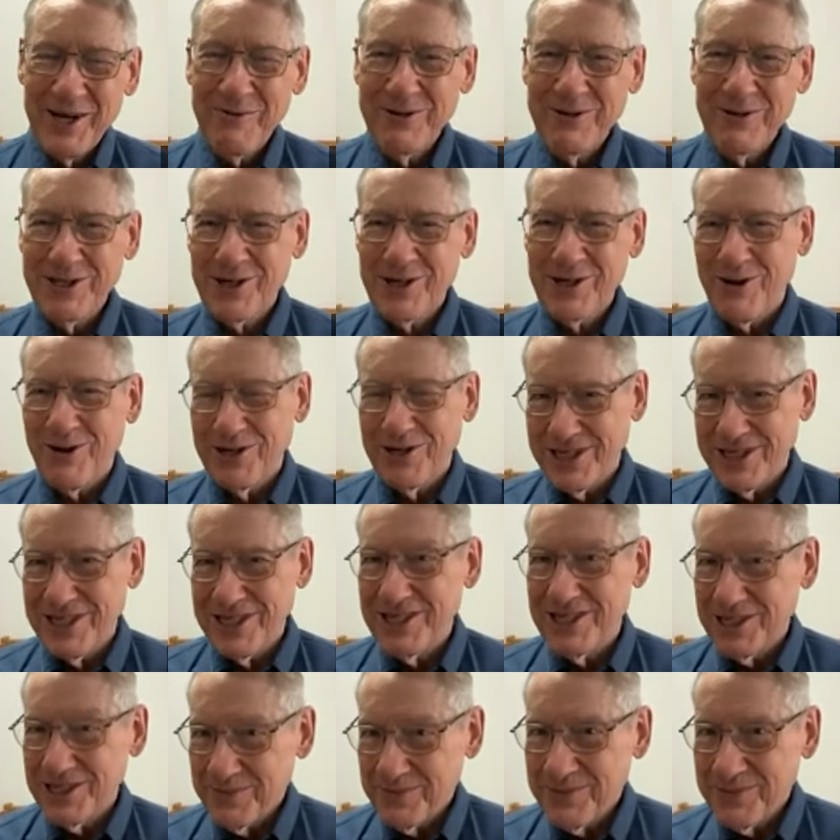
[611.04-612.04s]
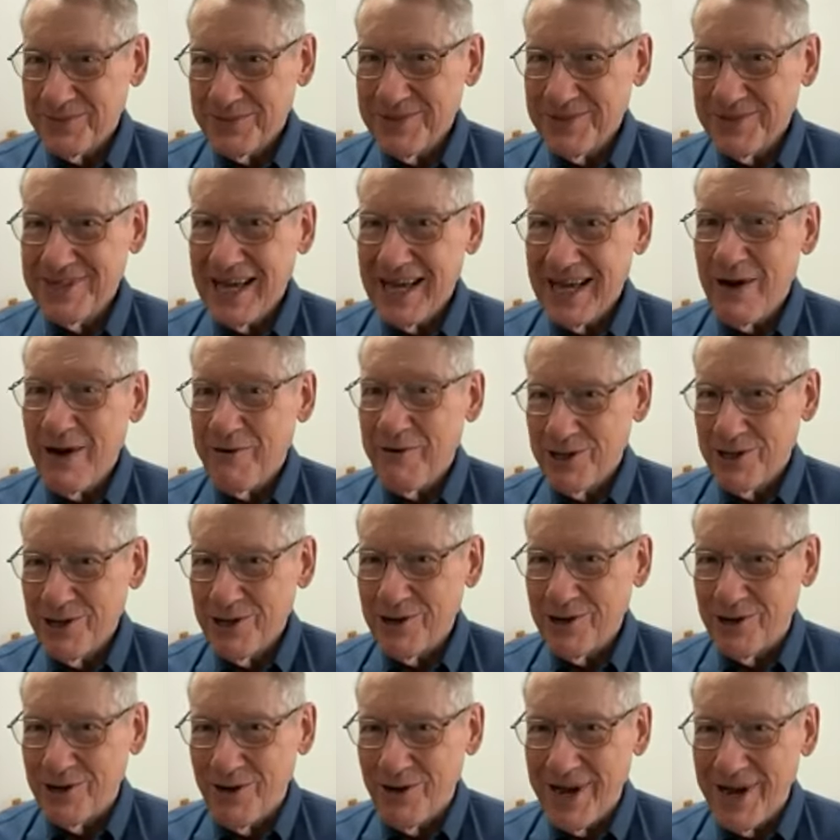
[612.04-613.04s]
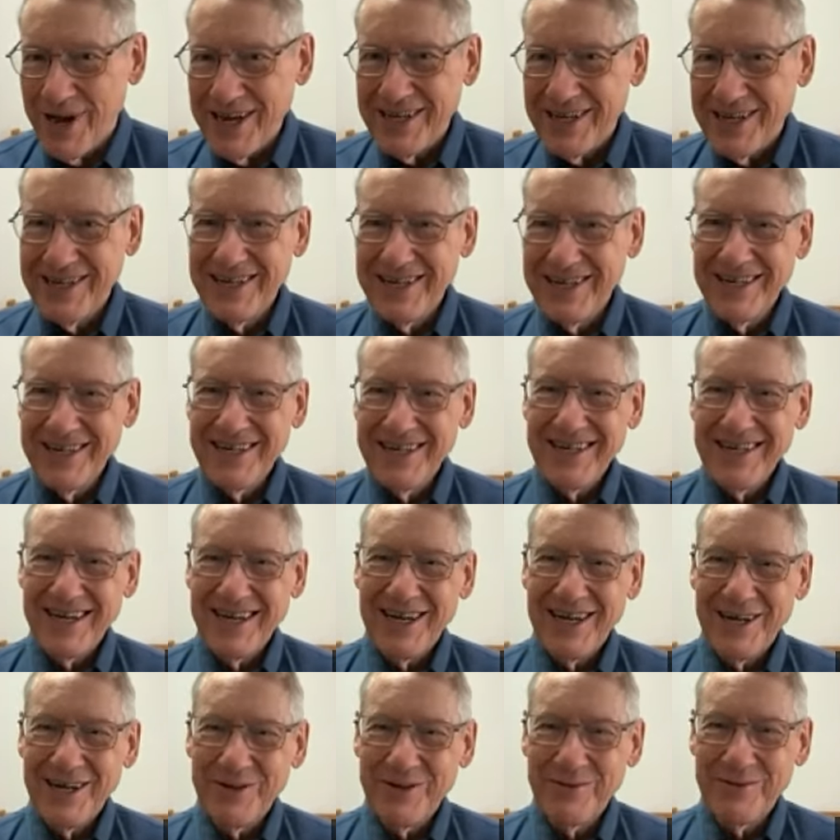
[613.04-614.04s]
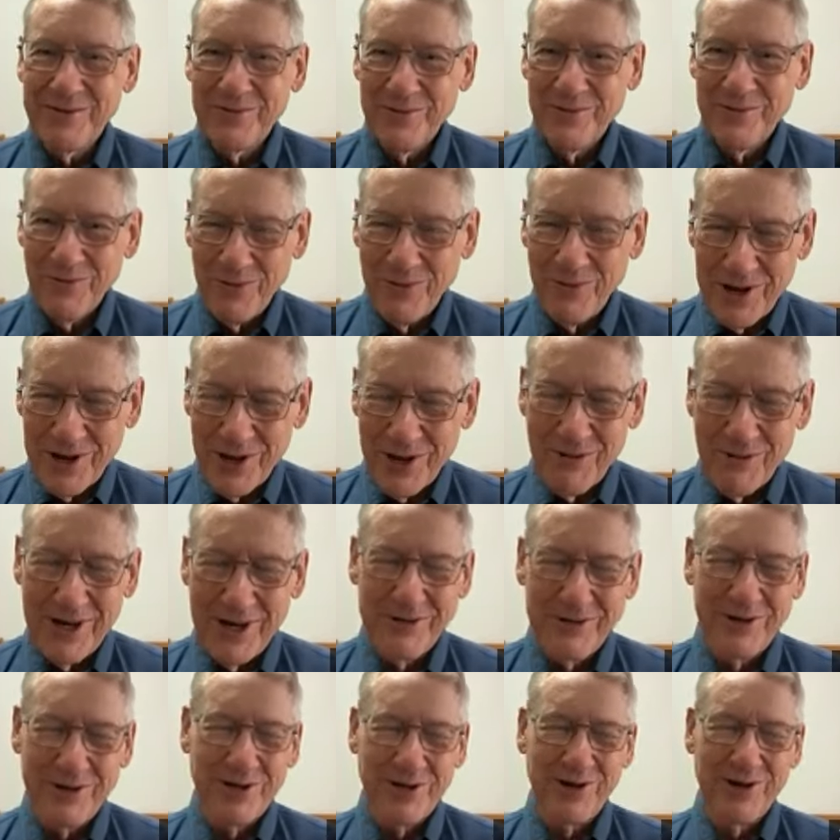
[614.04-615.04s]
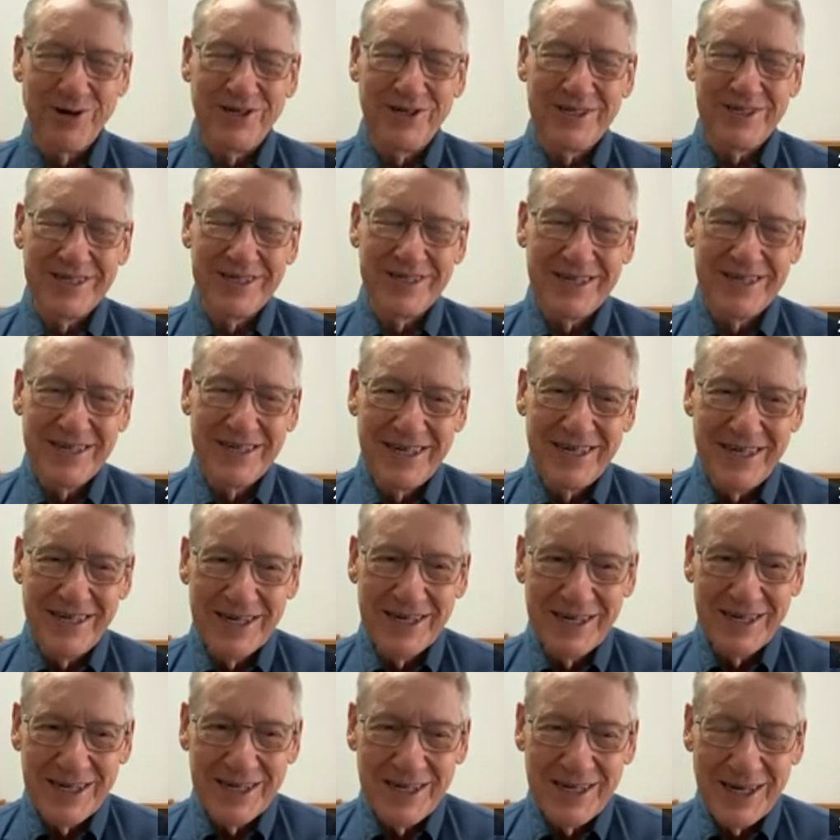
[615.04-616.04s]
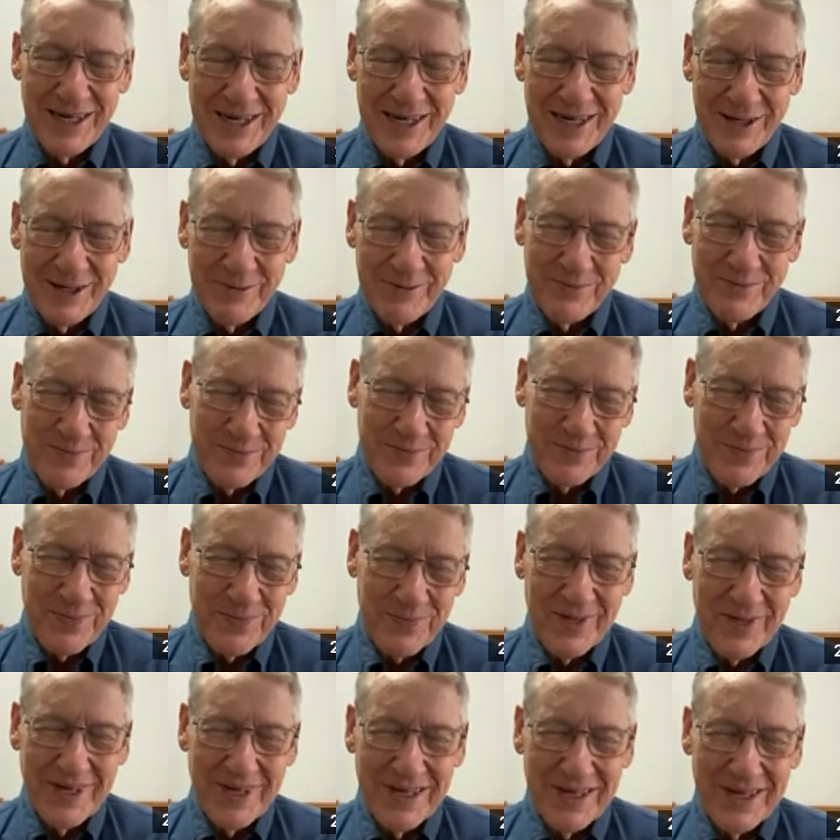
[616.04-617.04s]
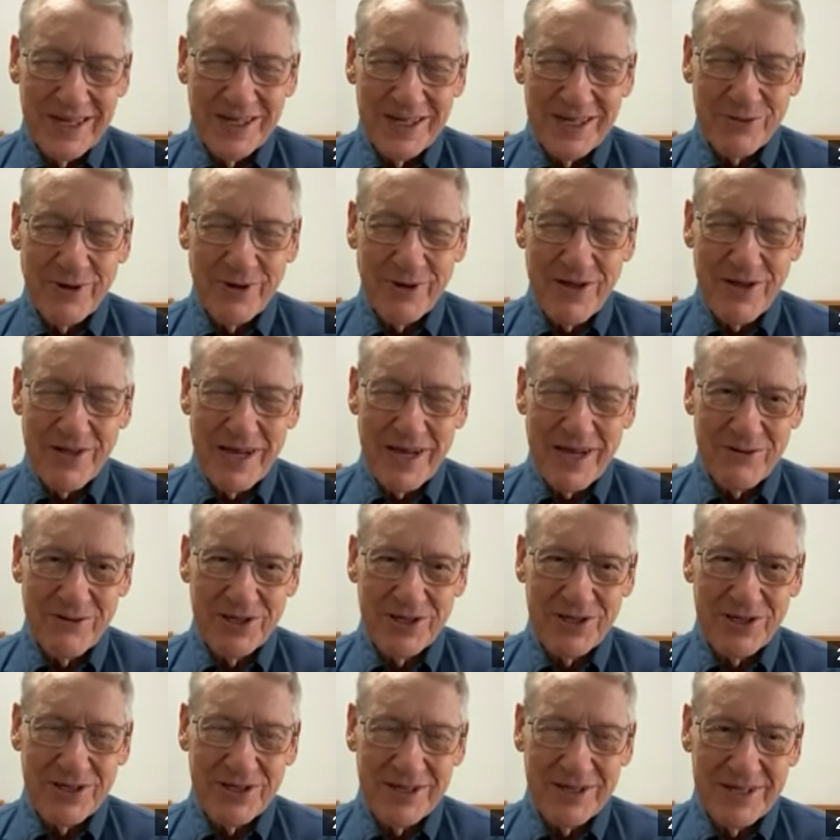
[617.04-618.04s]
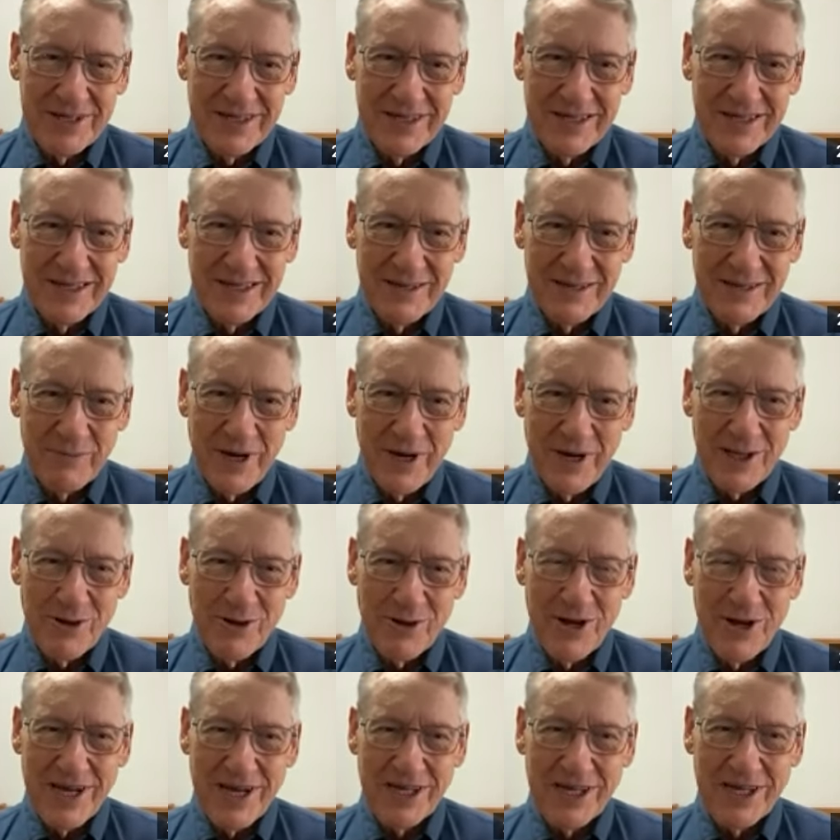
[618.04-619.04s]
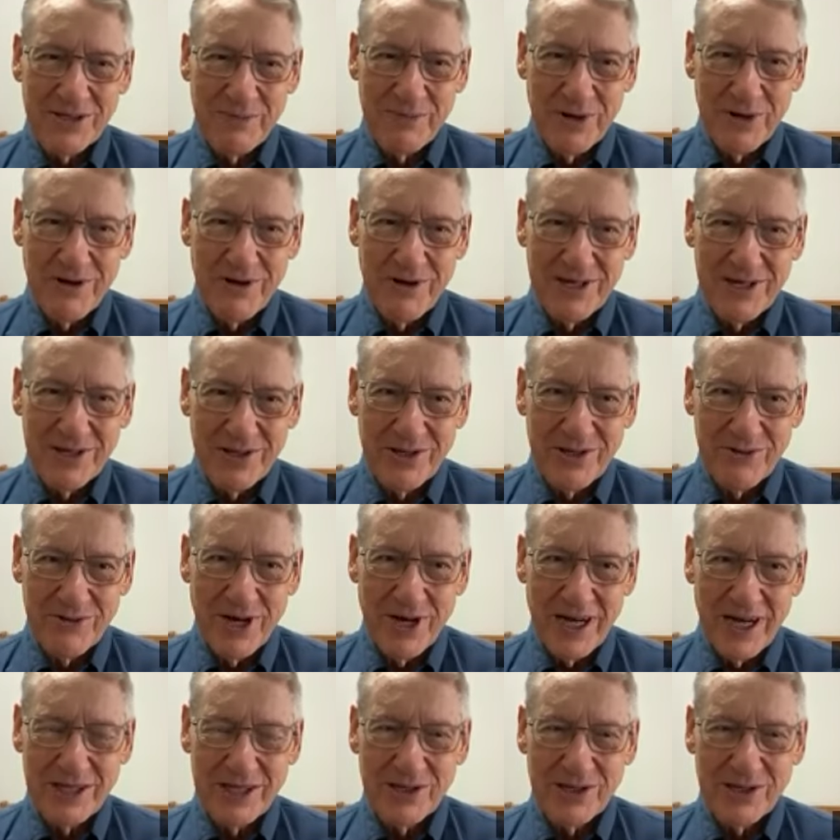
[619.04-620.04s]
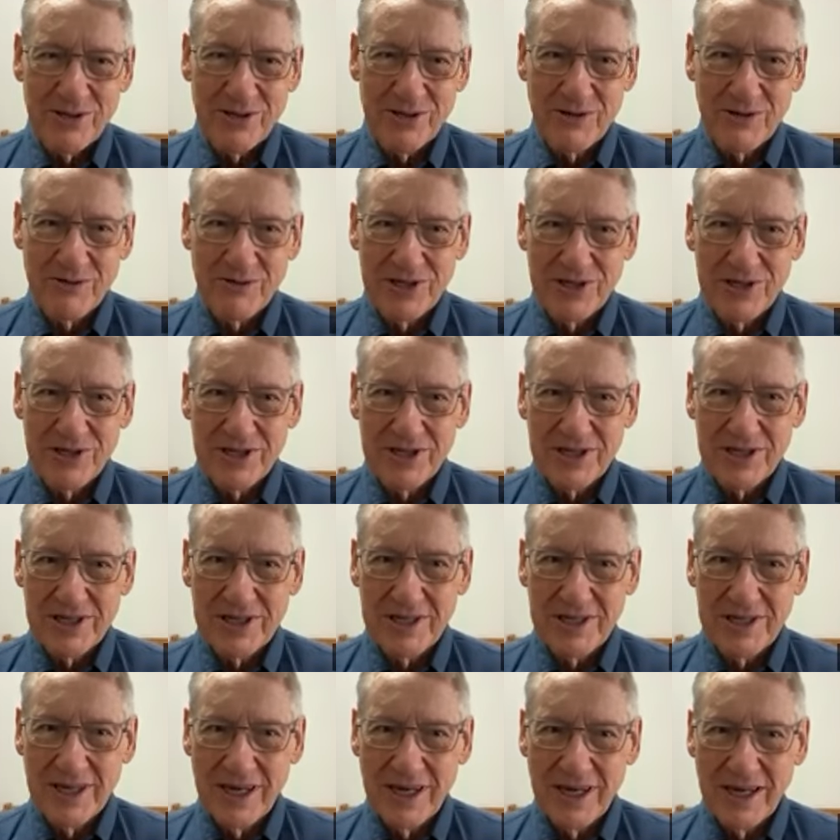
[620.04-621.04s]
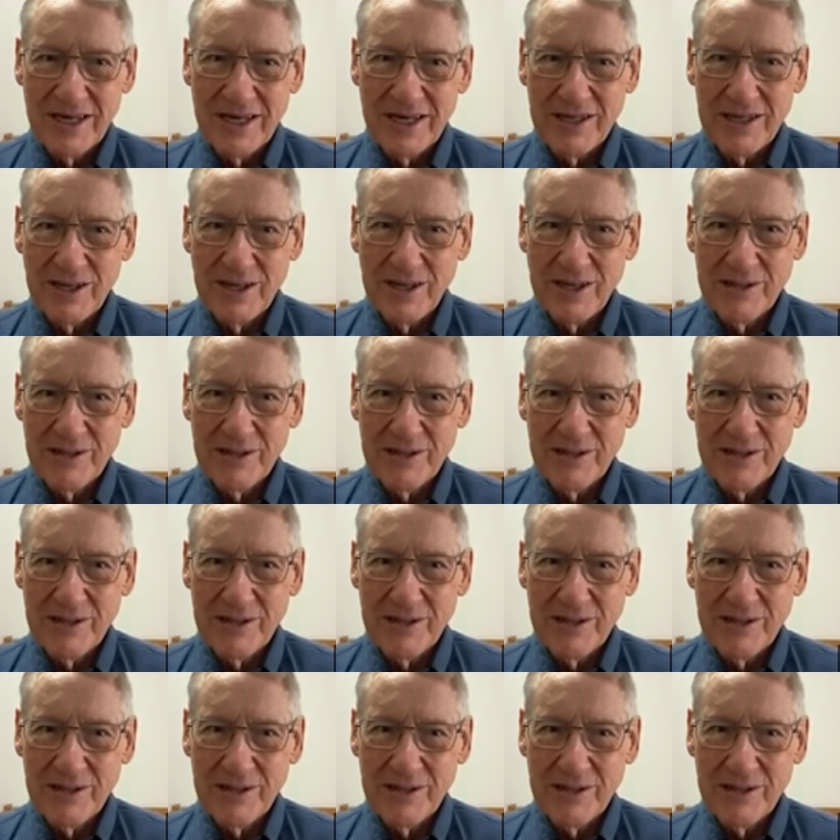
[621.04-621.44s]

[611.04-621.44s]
which of course is how we learn, right? Uh, one of the ways we learn. Um, so anyway, that was my learning experience through high school was uh,